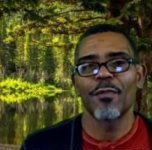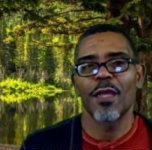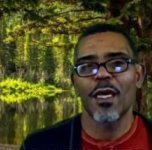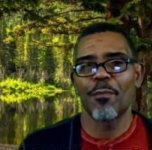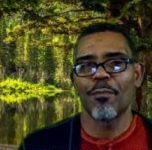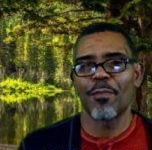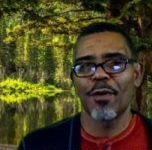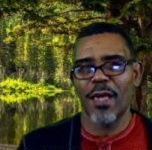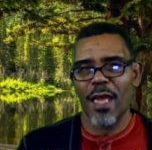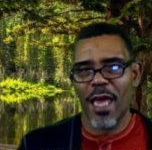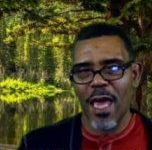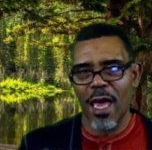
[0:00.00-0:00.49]

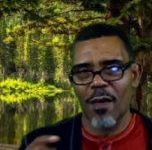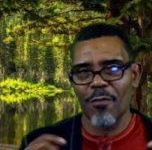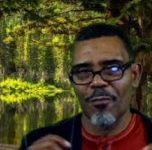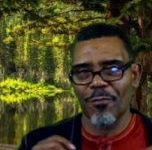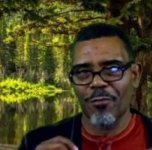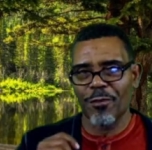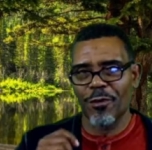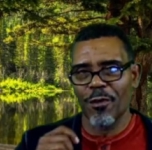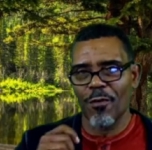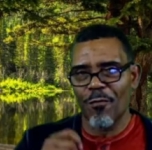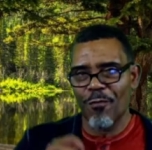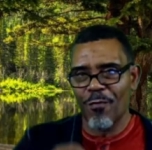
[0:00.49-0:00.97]
but
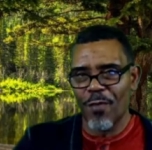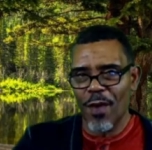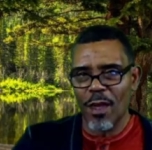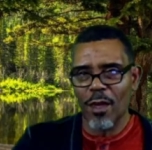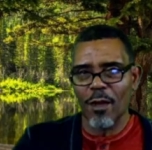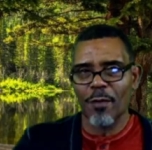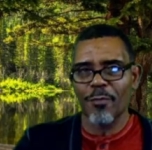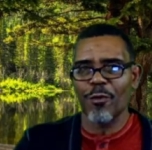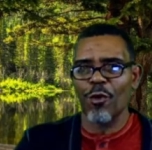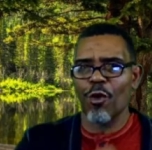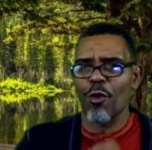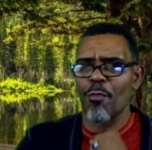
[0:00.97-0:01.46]
have
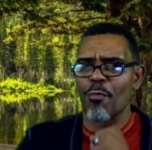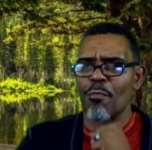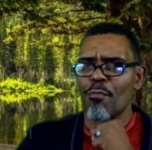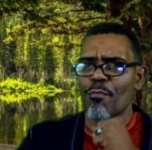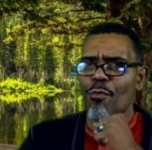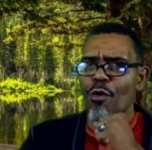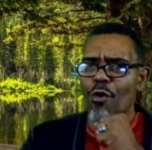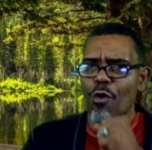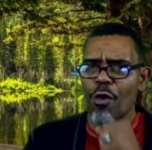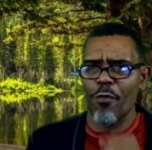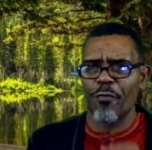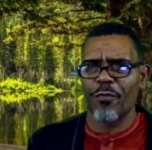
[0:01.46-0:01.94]
developed or
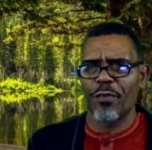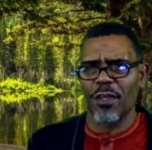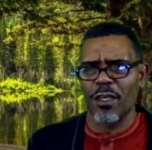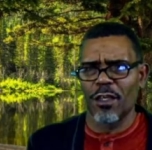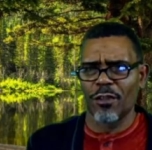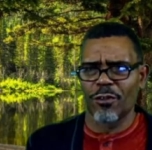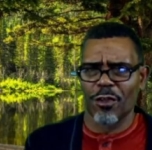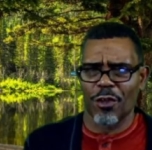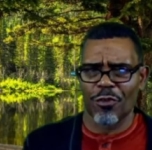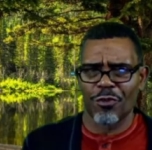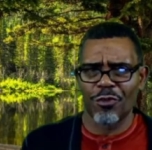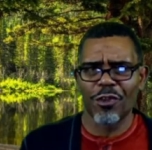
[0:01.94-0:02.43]
morphed
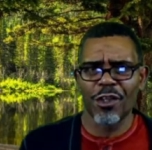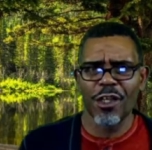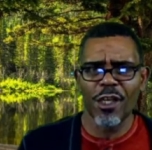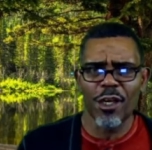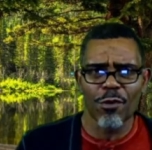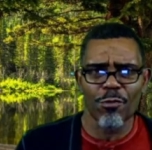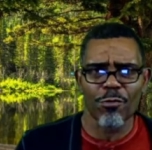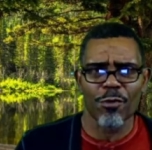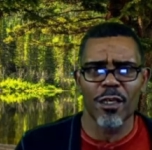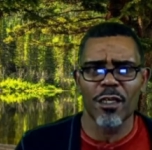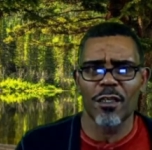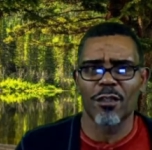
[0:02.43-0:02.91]
into
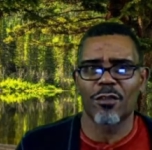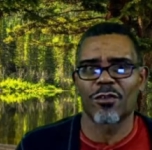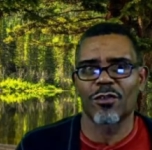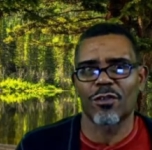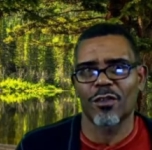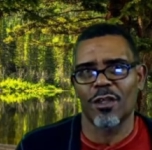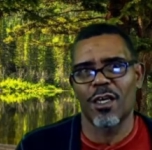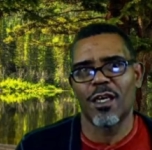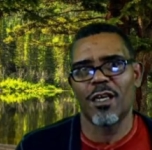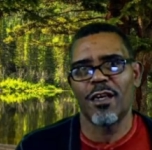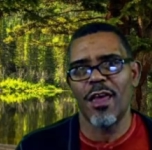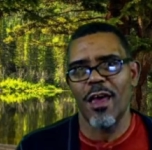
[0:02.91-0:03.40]
theories
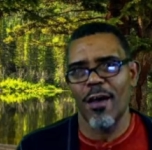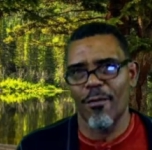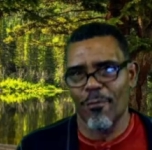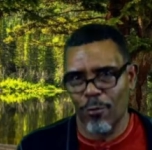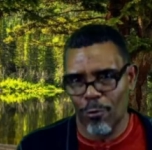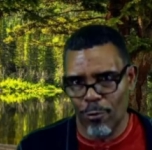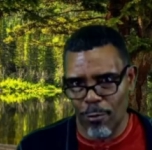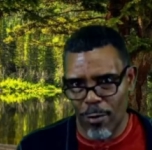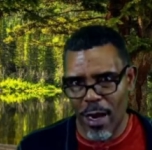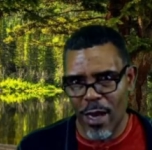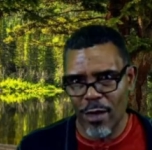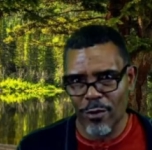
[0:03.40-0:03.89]
and have
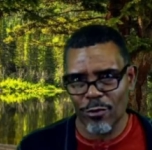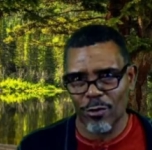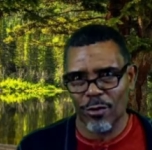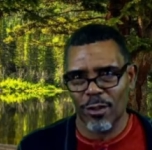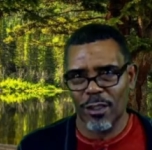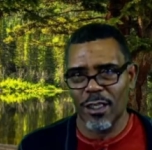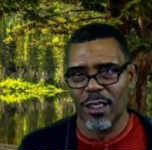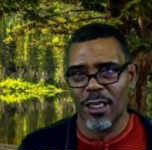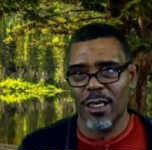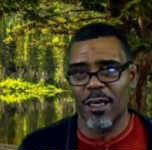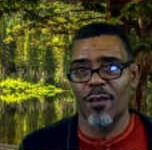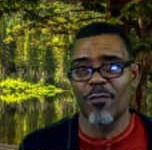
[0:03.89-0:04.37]

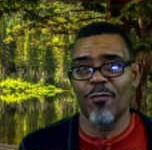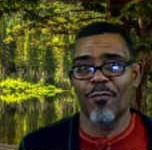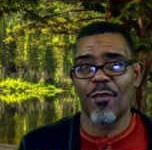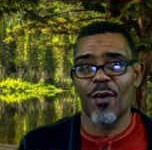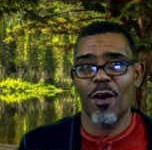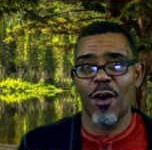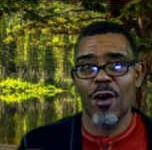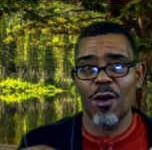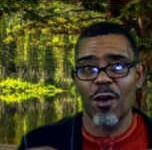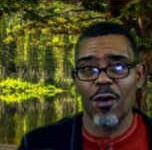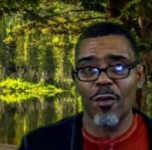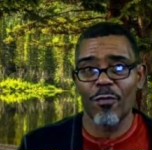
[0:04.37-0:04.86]
gradually
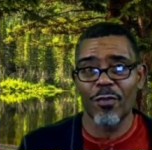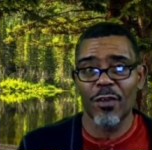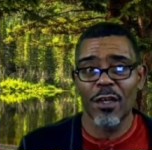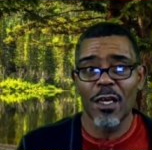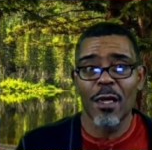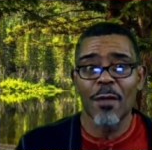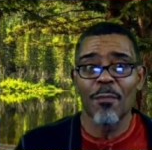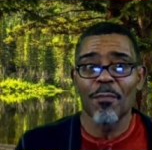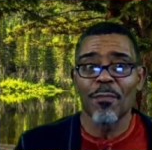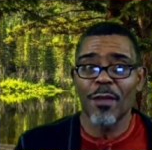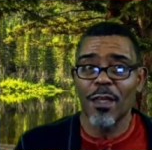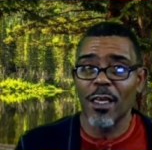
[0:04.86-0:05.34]
evolved
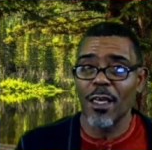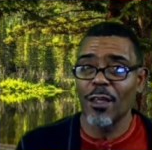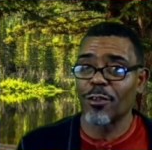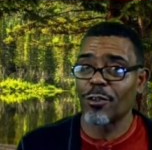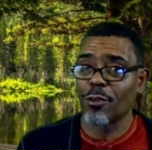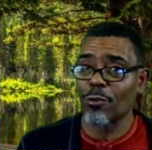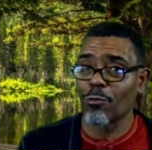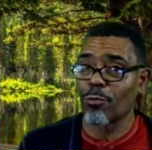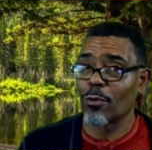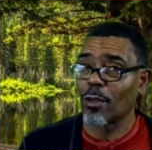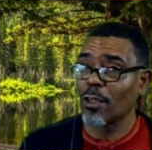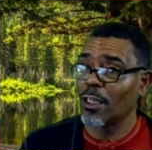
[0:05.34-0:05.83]

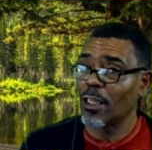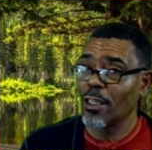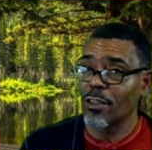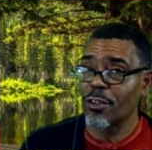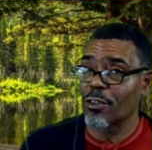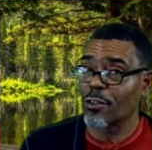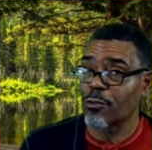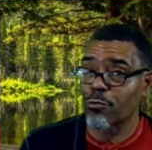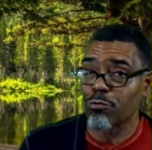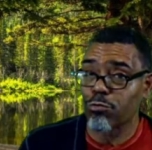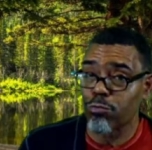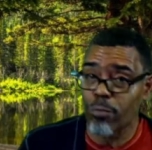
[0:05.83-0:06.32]
into
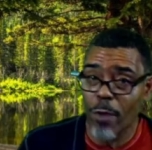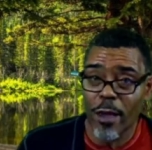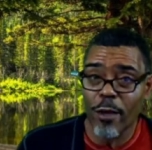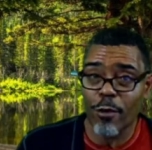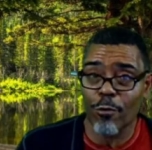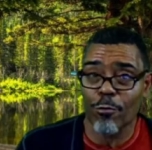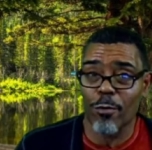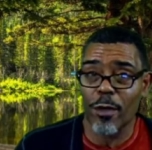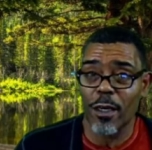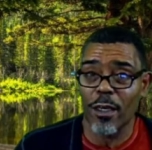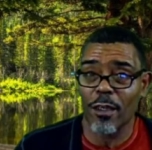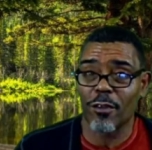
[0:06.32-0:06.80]
religious
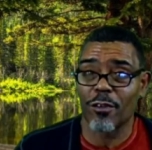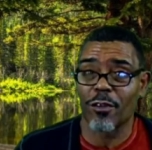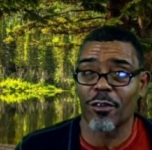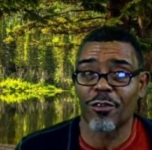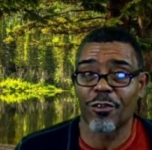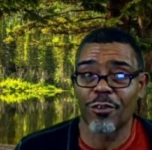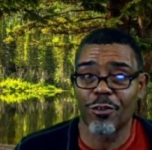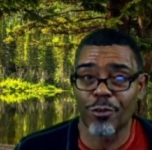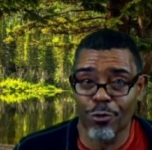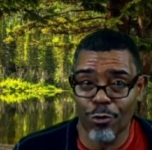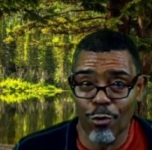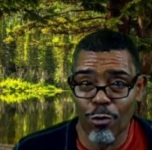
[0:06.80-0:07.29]
rhetoric
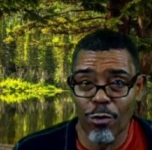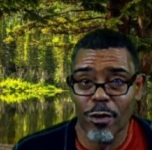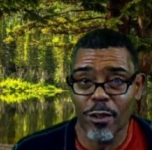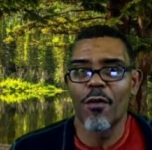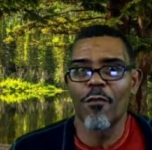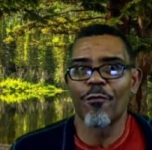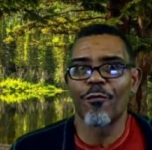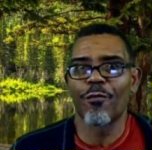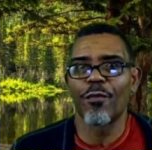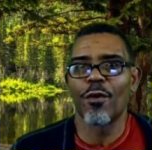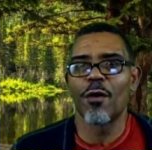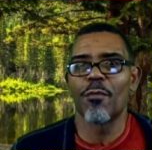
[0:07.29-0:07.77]
distorted
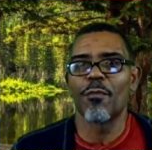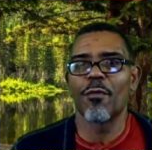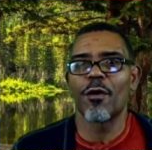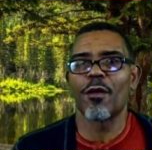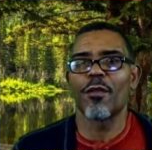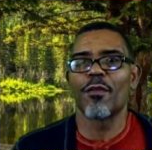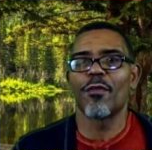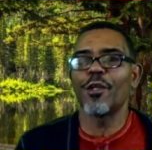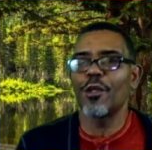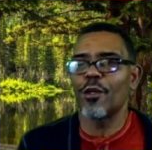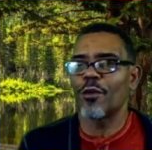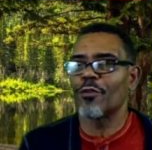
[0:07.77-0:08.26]
from
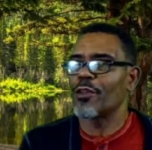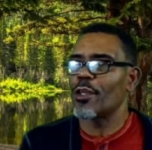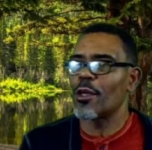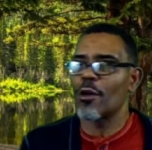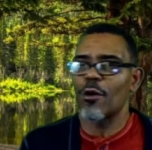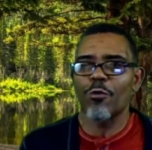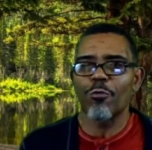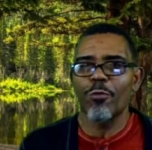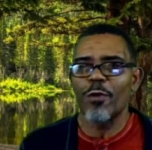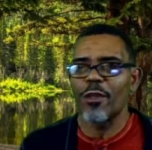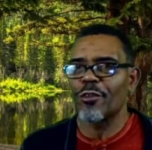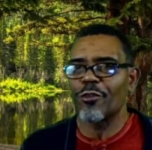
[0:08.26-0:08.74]
their
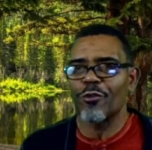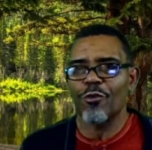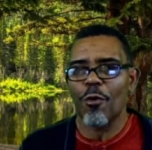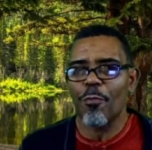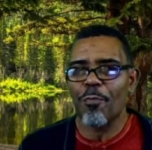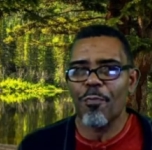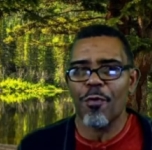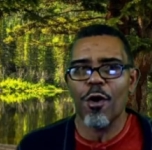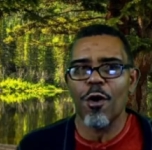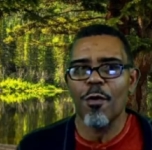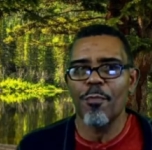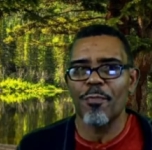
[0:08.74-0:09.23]
original
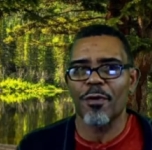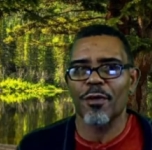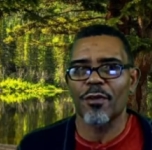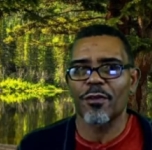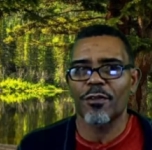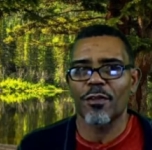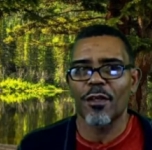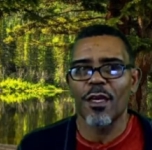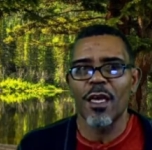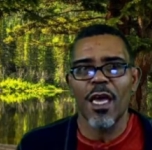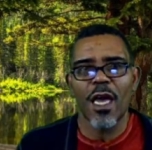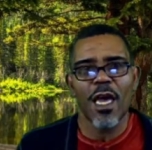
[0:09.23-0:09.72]

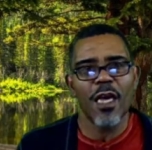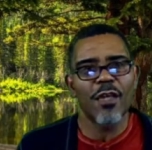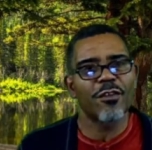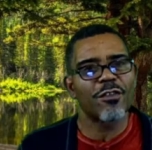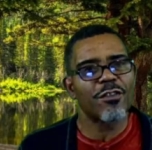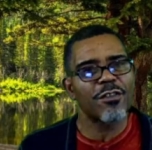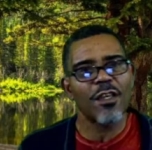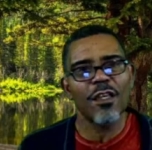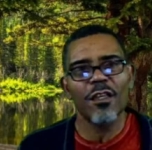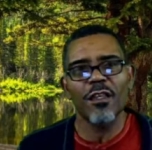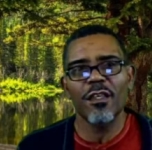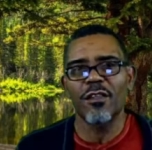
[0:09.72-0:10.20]
purpose and
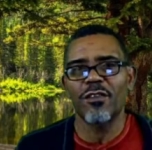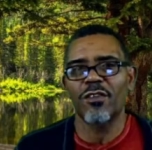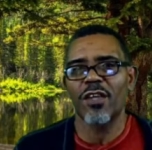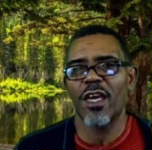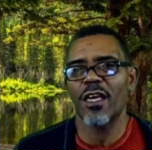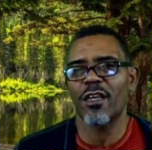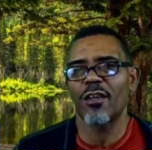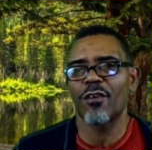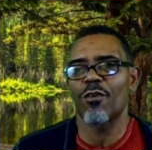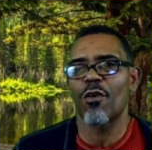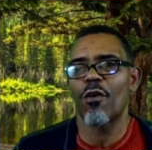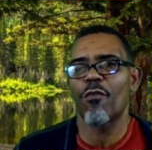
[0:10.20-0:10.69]
suddenly
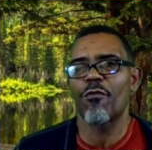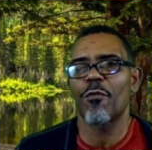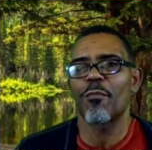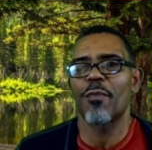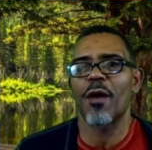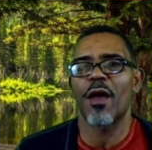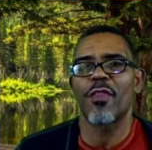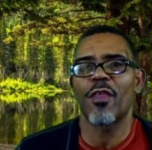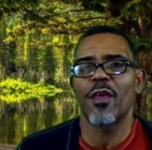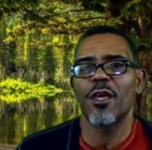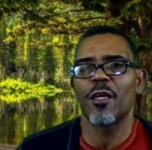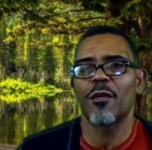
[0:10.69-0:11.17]
taken over
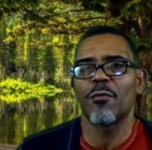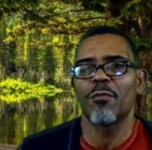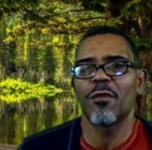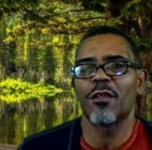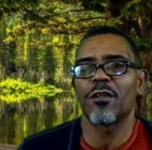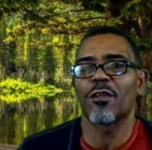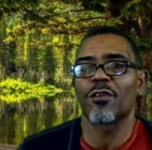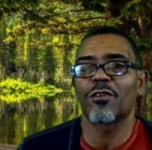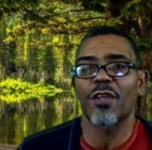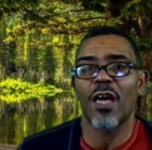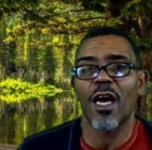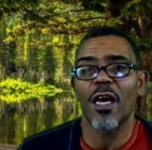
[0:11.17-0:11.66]
by the enemy
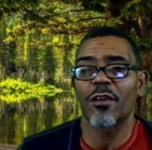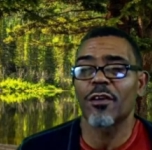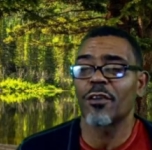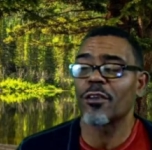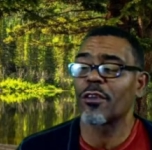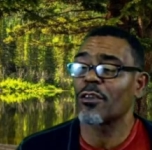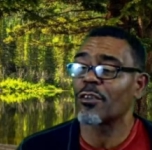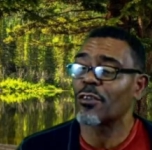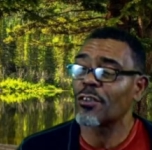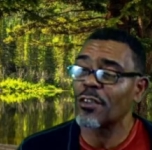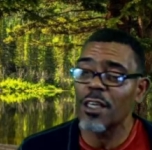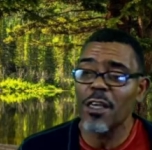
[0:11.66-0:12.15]
designed to
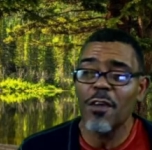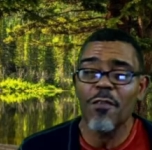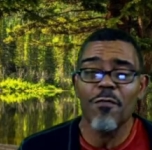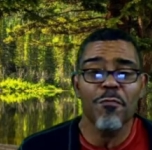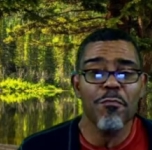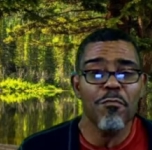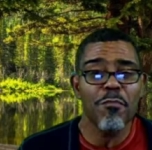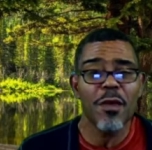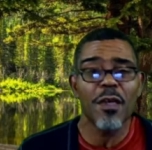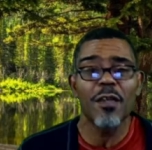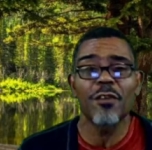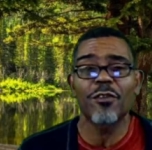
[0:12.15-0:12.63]
deceive
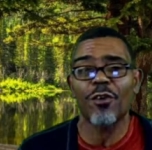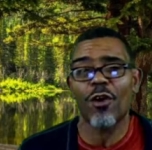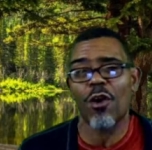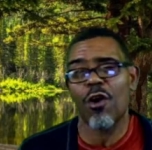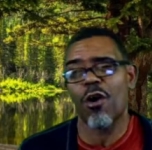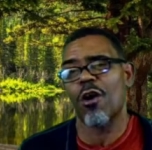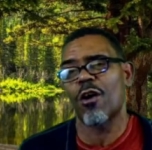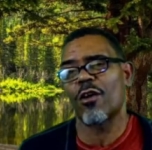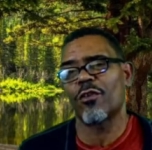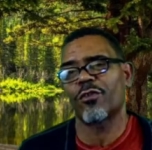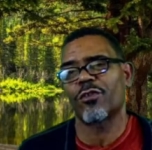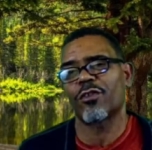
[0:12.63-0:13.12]
men's
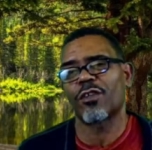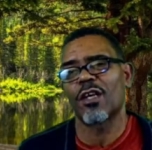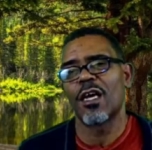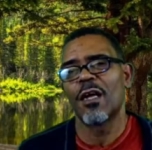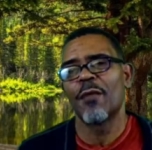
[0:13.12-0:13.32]
hearts